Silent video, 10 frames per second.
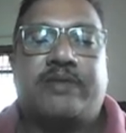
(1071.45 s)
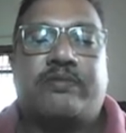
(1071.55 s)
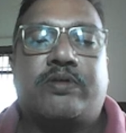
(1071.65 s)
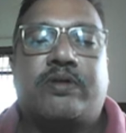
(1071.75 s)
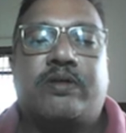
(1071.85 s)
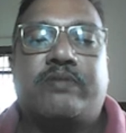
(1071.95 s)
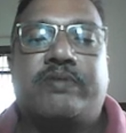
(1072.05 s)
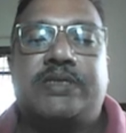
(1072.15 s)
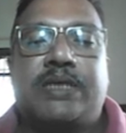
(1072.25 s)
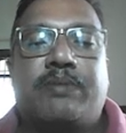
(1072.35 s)
a photon of the
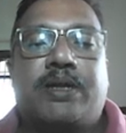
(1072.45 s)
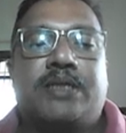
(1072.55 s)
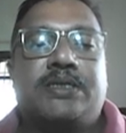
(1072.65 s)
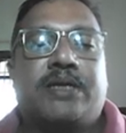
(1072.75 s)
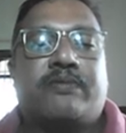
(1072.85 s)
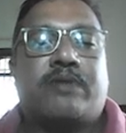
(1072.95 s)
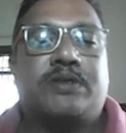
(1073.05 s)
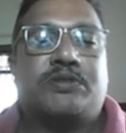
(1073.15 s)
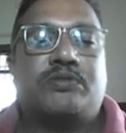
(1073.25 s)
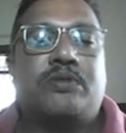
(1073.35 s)
same energy, it
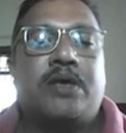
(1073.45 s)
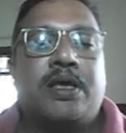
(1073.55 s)
falls to